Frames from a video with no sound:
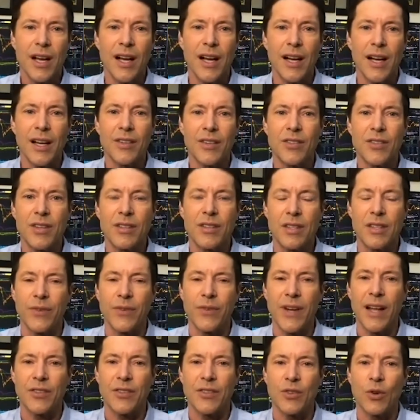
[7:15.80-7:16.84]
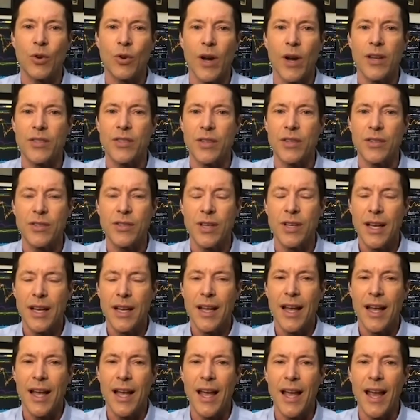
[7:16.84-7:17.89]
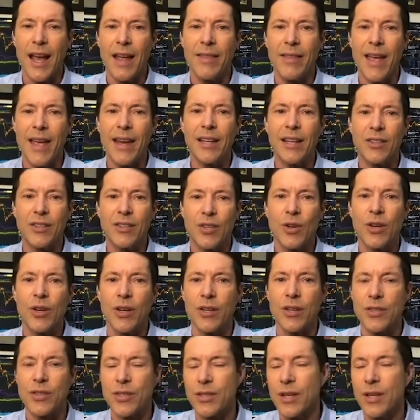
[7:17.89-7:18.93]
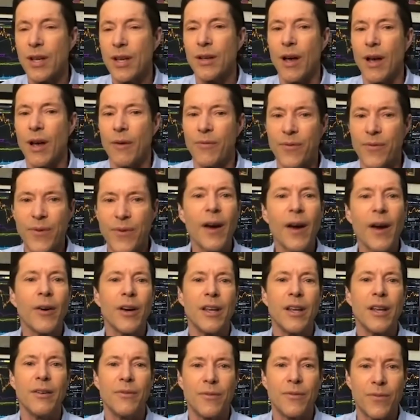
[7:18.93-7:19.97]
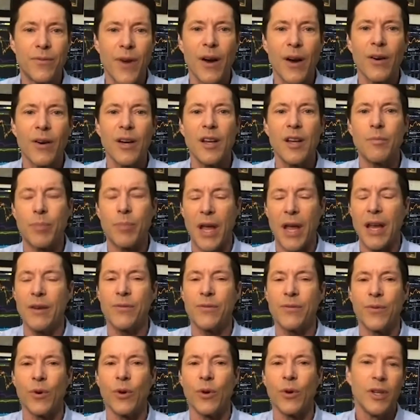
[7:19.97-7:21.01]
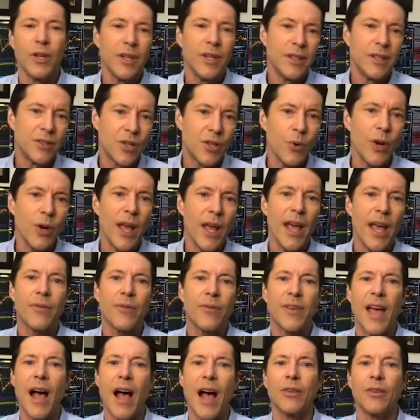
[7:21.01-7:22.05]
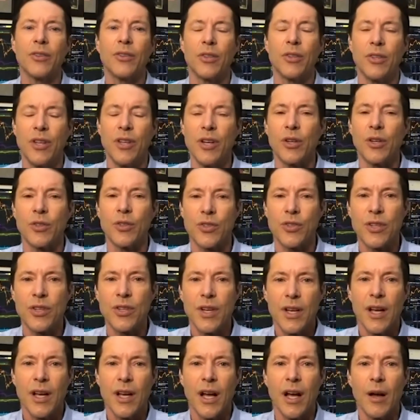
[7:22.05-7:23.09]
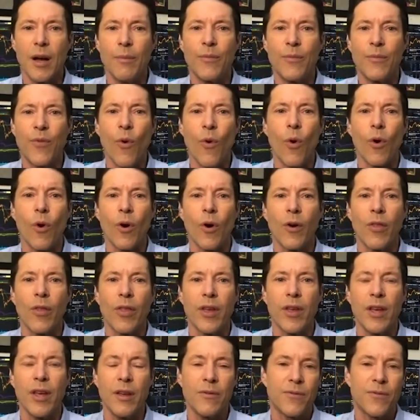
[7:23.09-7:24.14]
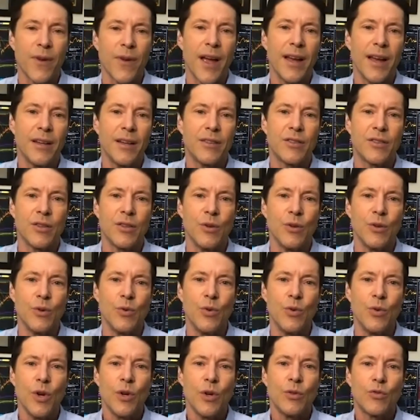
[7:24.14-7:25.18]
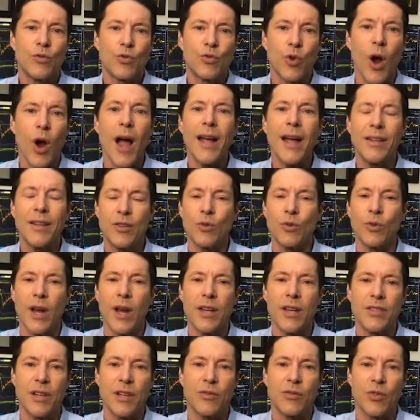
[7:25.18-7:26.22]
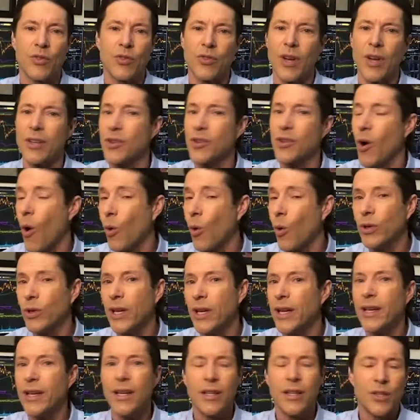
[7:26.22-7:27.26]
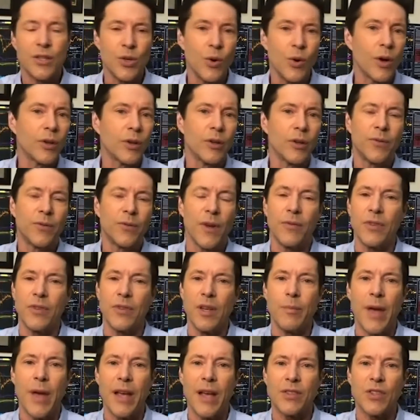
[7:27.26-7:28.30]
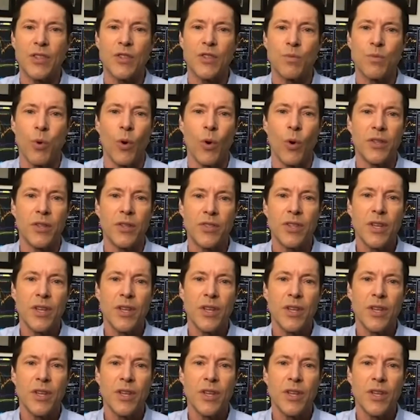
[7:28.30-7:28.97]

since the financial crisis. And then it took us a very, very painful 2.5 calendar years for the Fed to try to raise interest rates only 250 basis points,